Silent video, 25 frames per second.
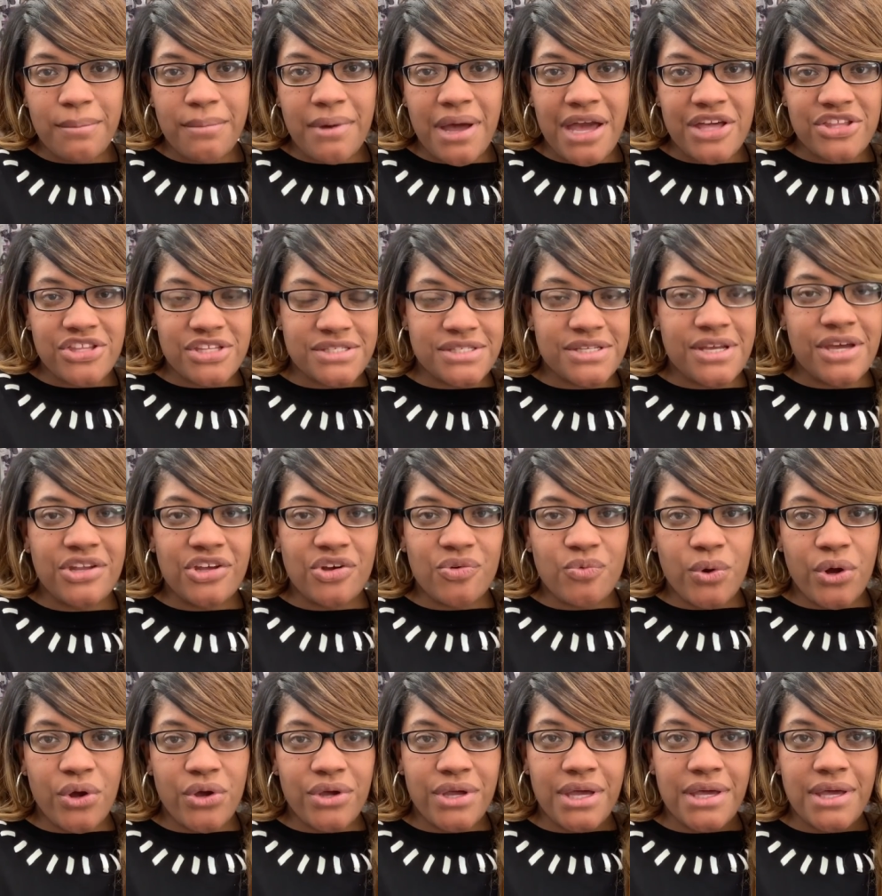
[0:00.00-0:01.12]
I just got off
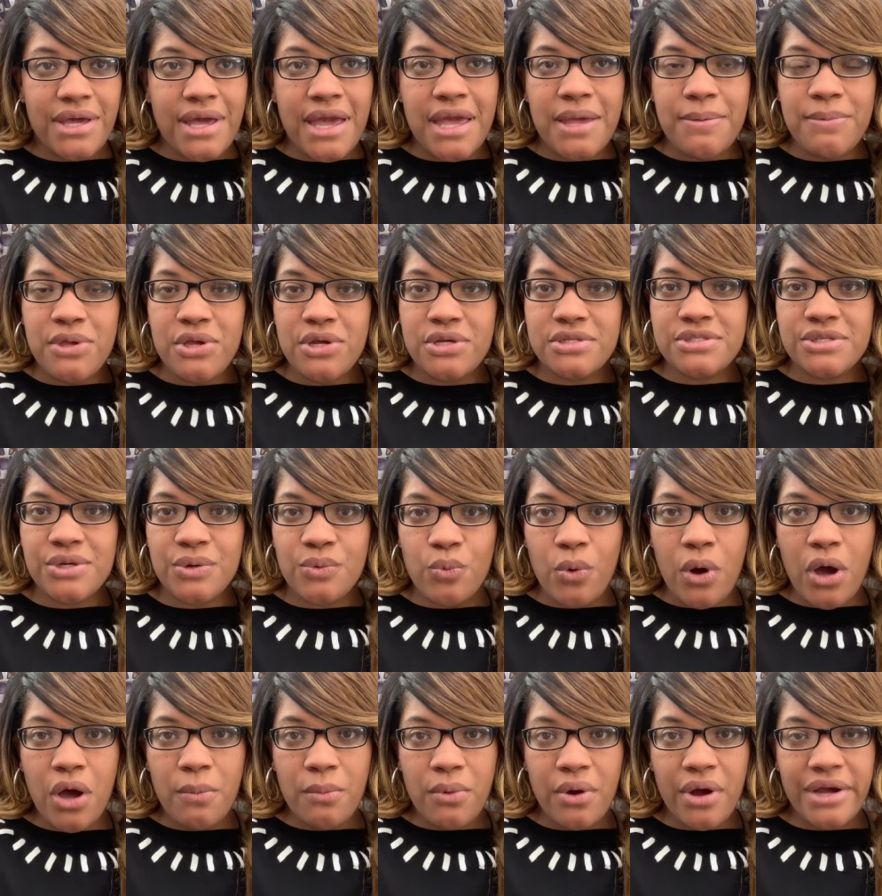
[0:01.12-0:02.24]
work and came here to
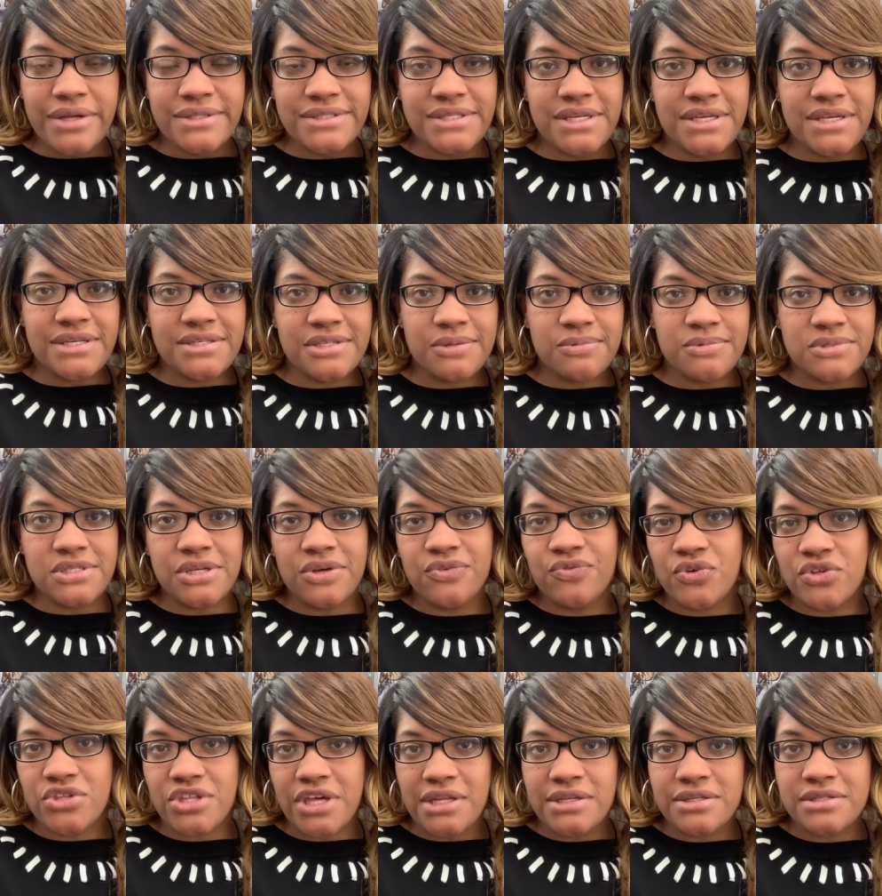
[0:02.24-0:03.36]
Walmart to get some stuff for
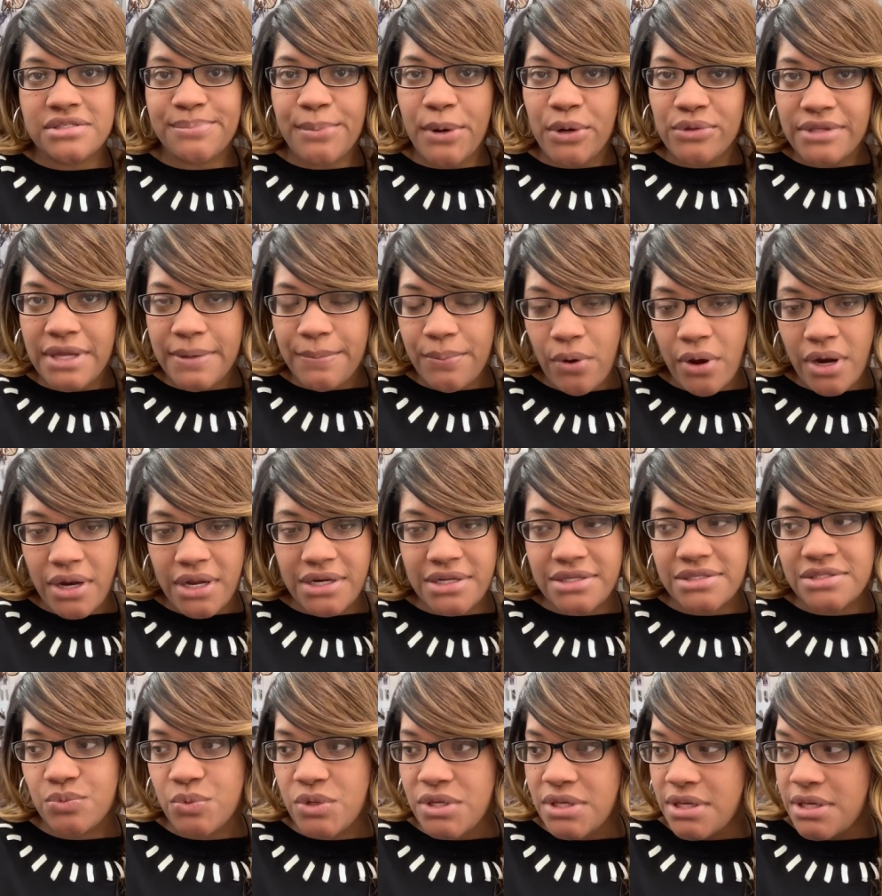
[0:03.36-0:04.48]
Jailyn's birthday party
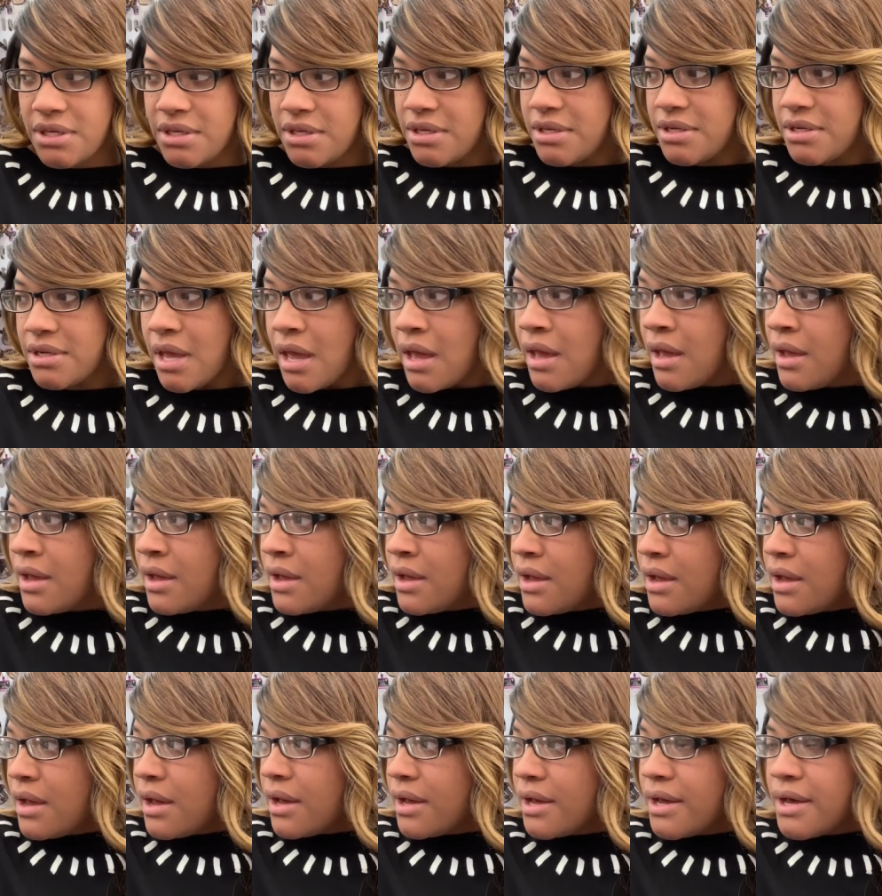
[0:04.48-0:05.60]
this weekend.
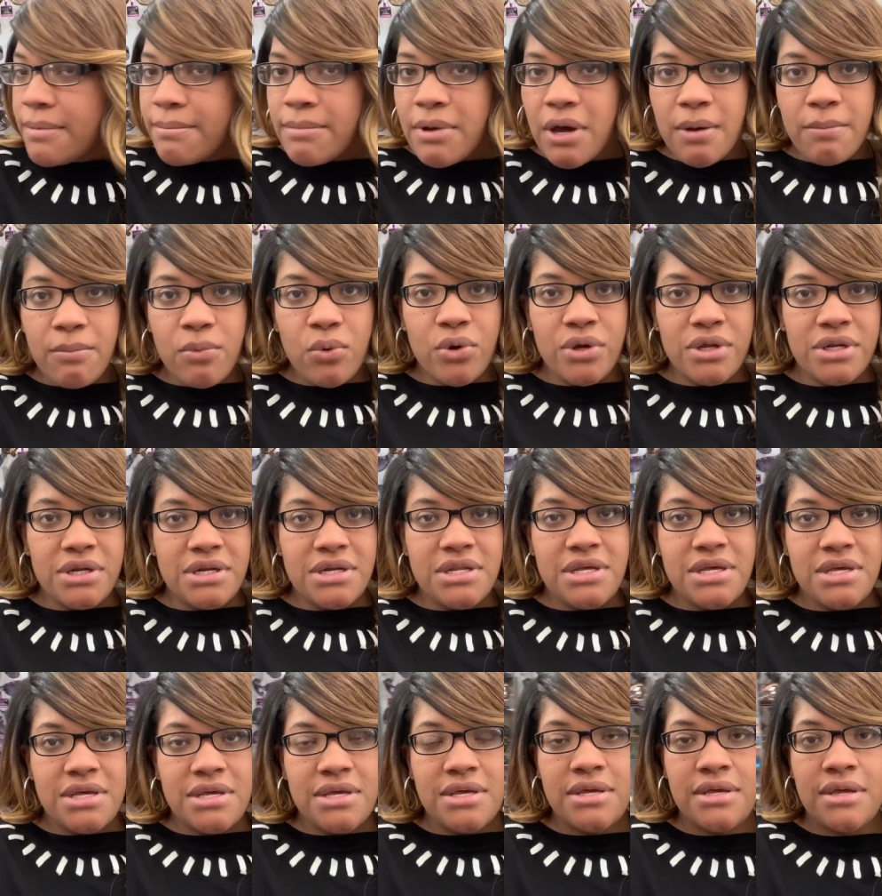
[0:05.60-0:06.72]
I'm on
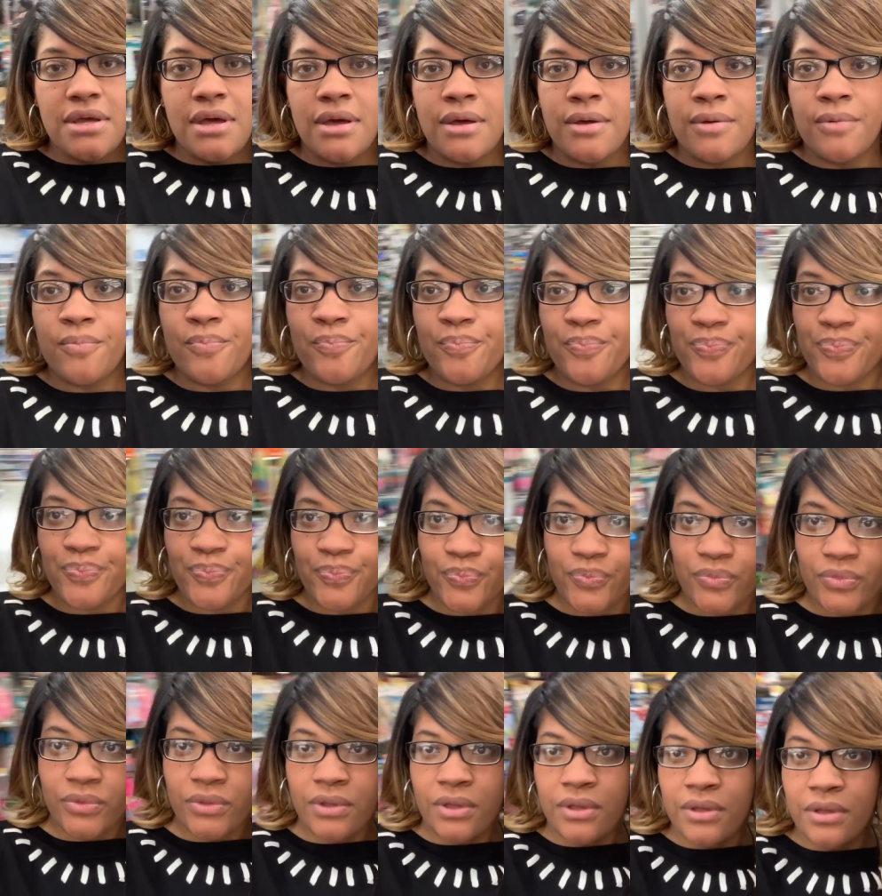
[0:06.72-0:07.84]
the
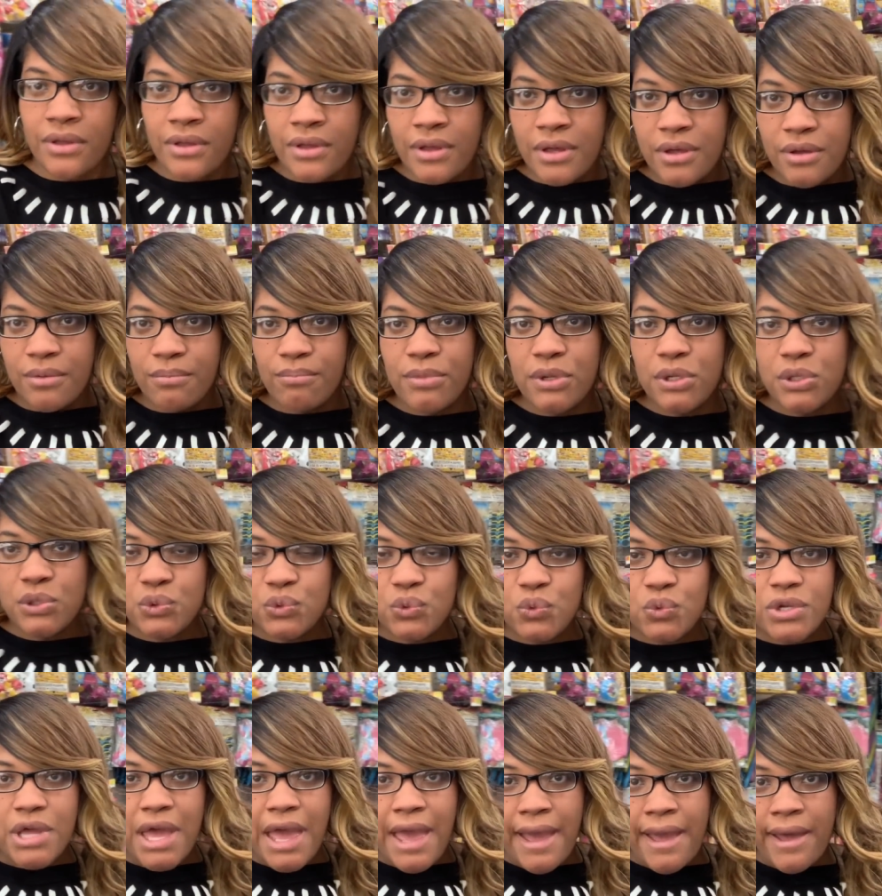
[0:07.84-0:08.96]

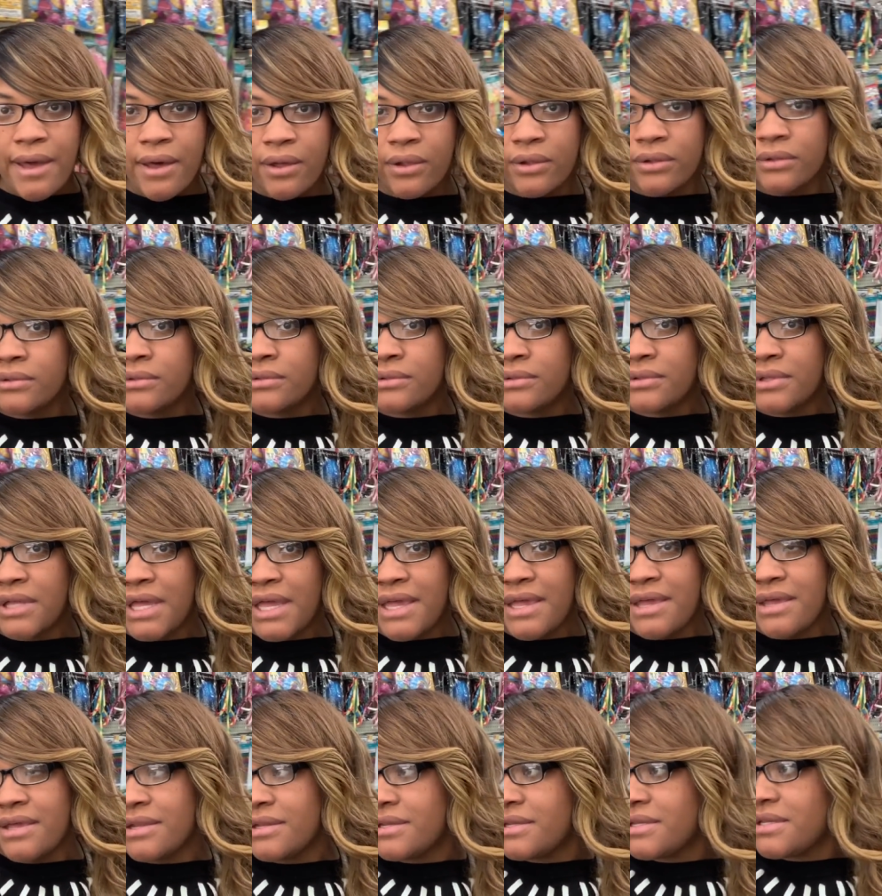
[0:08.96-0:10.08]
balloon aisle
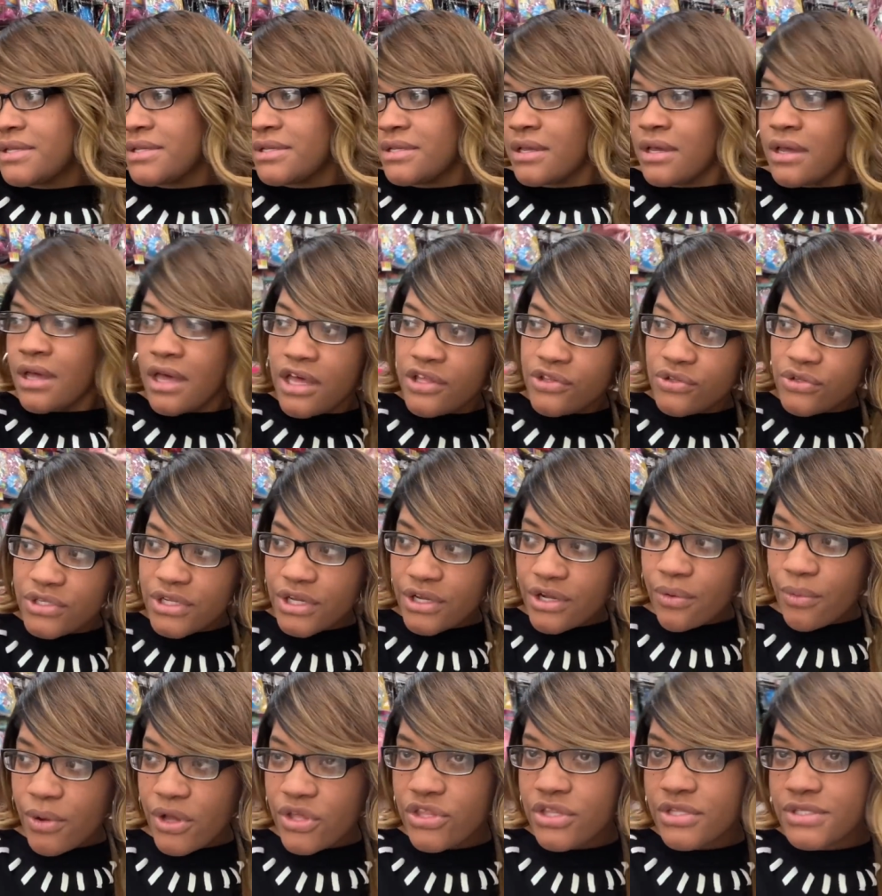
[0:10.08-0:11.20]
and the other
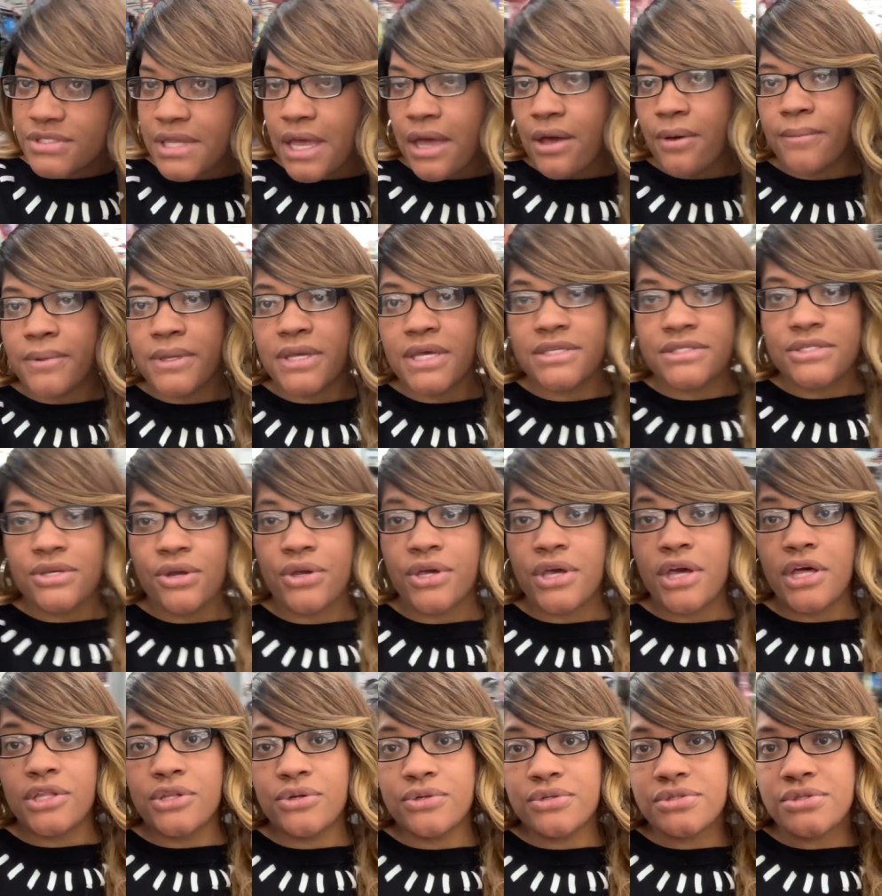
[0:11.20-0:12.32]
decorations aisle because her
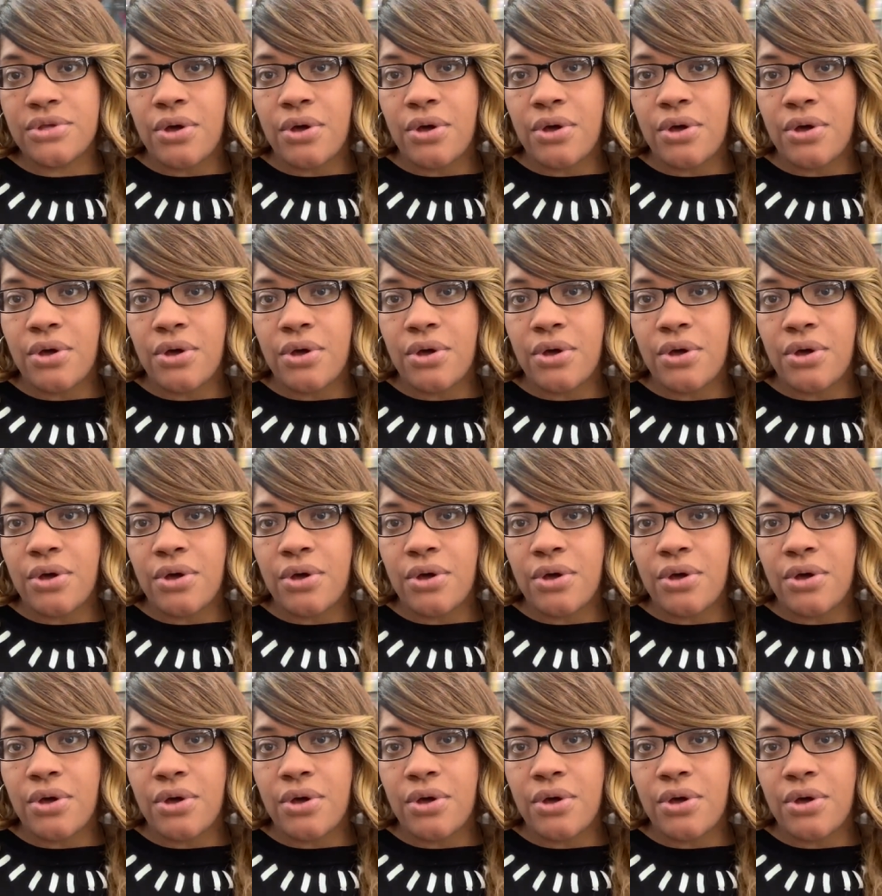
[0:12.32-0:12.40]
colors